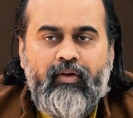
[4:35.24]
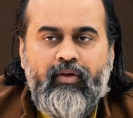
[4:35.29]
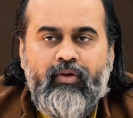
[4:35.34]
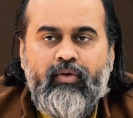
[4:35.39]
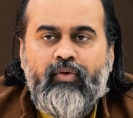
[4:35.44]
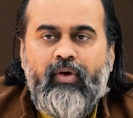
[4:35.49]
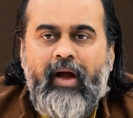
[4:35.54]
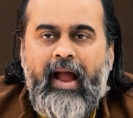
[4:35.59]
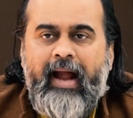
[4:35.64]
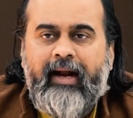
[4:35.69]

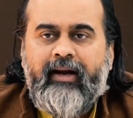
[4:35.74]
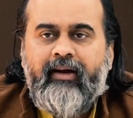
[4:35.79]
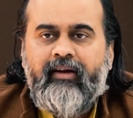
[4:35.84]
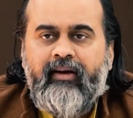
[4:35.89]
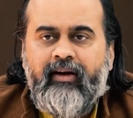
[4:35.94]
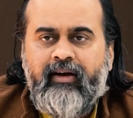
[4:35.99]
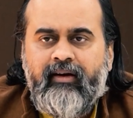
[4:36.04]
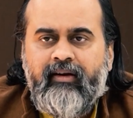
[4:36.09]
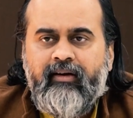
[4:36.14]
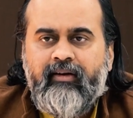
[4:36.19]
you
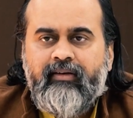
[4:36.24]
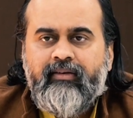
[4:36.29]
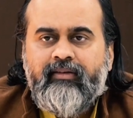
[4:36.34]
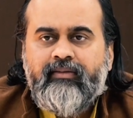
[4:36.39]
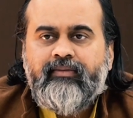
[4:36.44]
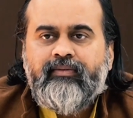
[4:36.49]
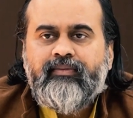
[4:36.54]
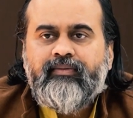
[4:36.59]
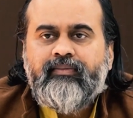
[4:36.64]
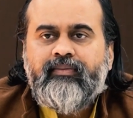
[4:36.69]
acted
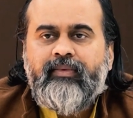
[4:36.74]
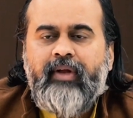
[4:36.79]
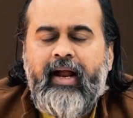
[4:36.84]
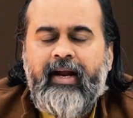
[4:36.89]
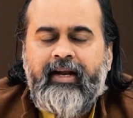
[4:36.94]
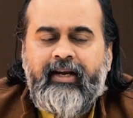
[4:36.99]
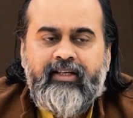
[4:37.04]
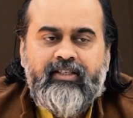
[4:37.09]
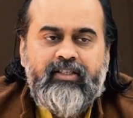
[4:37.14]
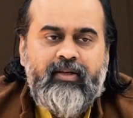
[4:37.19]

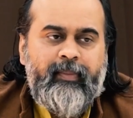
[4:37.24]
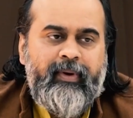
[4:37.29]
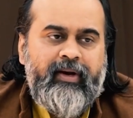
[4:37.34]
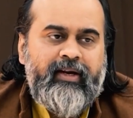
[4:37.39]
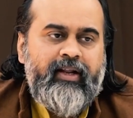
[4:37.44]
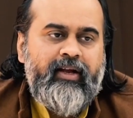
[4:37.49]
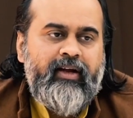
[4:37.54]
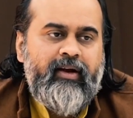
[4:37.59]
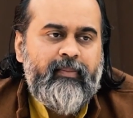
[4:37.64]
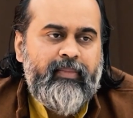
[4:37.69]

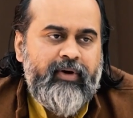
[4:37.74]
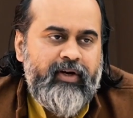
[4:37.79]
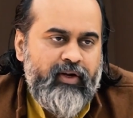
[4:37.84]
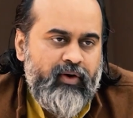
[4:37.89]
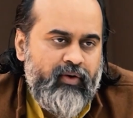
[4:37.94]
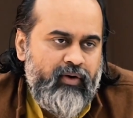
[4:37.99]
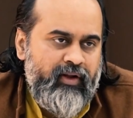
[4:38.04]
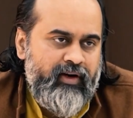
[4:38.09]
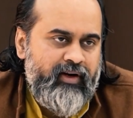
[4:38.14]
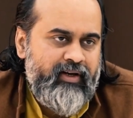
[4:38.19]
anticipating a
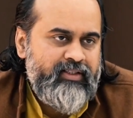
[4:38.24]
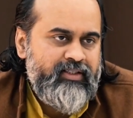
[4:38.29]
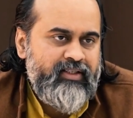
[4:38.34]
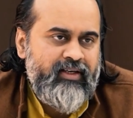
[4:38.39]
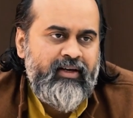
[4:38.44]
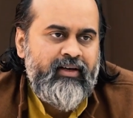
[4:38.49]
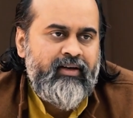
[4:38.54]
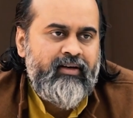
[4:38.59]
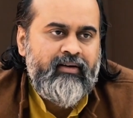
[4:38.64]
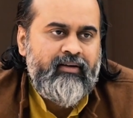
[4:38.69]
particular
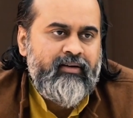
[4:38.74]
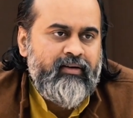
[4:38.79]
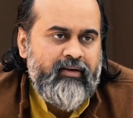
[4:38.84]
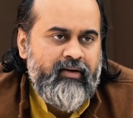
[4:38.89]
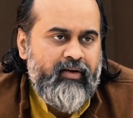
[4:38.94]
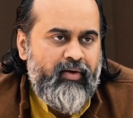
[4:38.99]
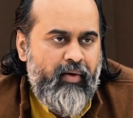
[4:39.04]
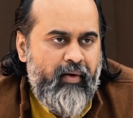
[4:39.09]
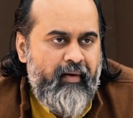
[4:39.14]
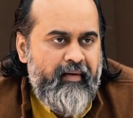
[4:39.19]
result
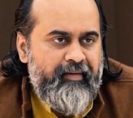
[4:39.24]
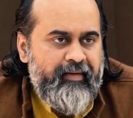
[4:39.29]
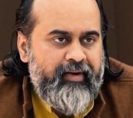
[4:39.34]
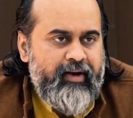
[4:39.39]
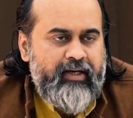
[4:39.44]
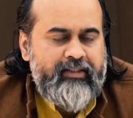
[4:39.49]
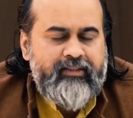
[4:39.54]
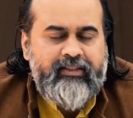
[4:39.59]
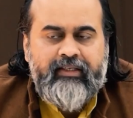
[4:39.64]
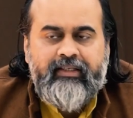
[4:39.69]

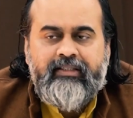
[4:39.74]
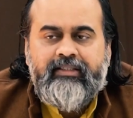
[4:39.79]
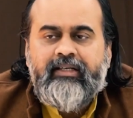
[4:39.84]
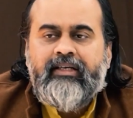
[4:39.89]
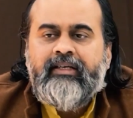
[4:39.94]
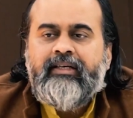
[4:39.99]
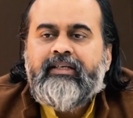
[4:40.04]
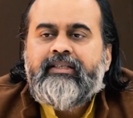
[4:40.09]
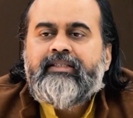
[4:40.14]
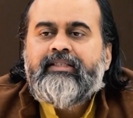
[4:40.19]
and the
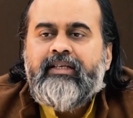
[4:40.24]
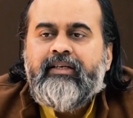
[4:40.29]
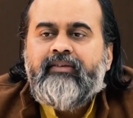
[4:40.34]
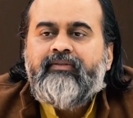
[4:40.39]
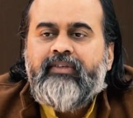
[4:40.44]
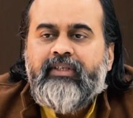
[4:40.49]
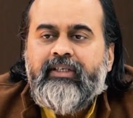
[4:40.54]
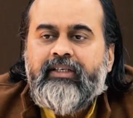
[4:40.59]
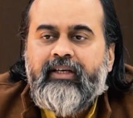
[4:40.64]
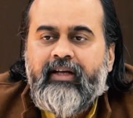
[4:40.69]
result itself
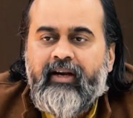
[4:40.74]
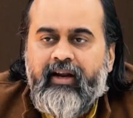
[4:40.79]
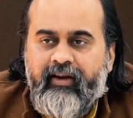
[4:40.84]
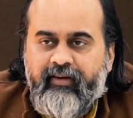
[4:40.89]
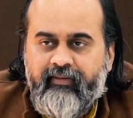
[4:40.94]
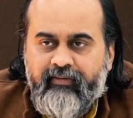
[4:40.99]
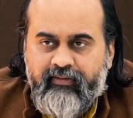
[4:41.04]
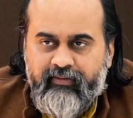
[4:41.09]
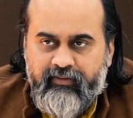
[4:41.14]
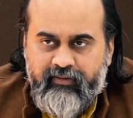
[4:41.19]
didn't
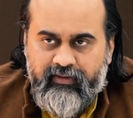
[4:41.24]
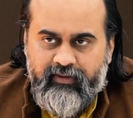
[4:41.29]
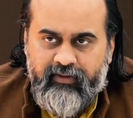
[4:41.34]
arrive.